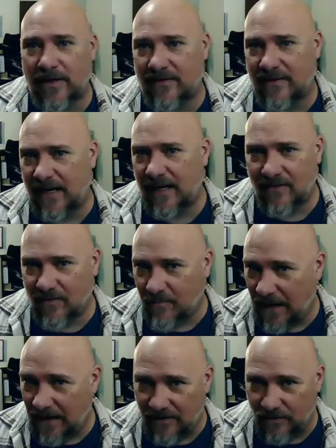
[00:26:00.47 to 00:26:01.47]
and taking some
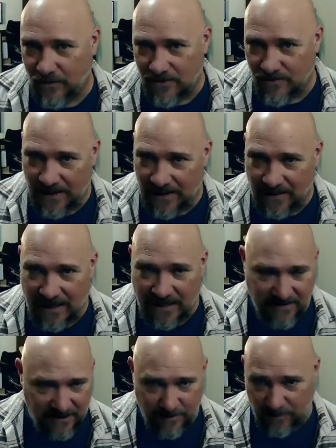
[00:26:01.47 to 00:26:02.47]
mandatory training
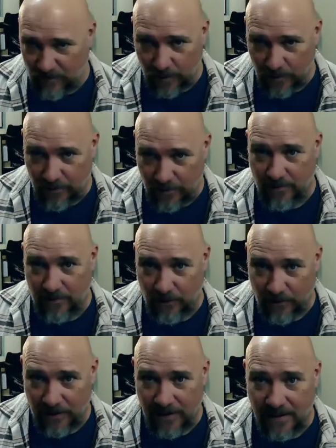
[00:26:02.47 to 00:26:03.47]
classes before we put them to
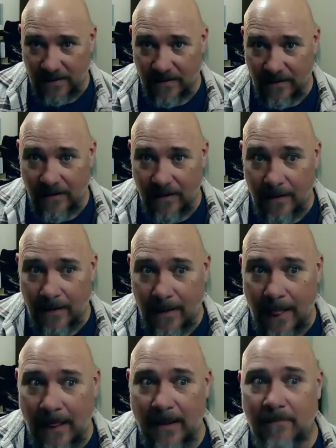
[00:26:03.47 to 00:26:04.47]
work,
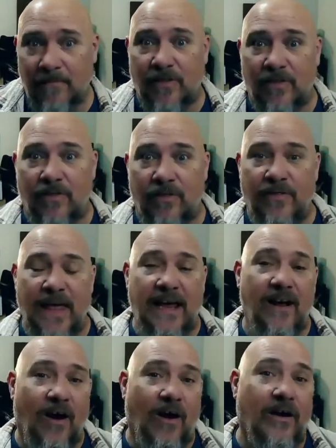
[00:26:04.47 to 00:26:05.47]
they
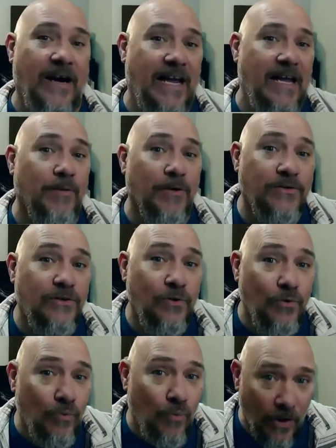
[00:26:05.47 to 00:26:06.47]
are able
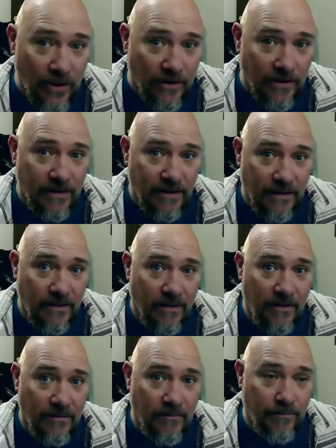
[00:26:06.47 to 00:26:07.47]
to work
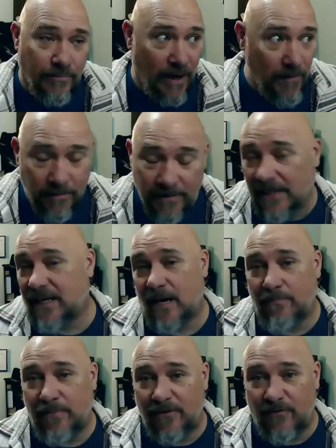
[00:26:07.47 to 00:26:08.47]
probably a
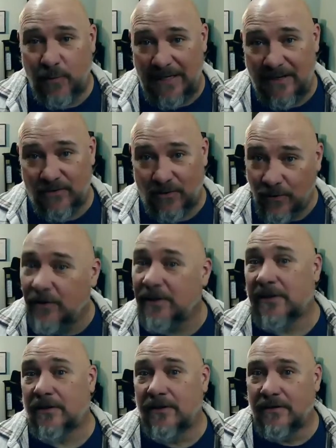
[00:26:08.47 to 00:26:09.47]
couple of weeks
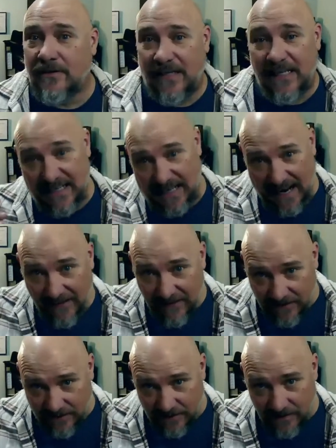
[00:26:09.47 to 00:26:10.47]
earlier in the
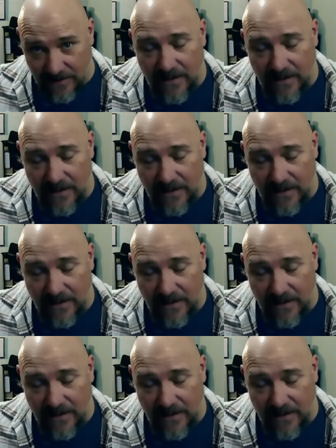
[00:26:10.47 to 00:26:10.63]
calendar,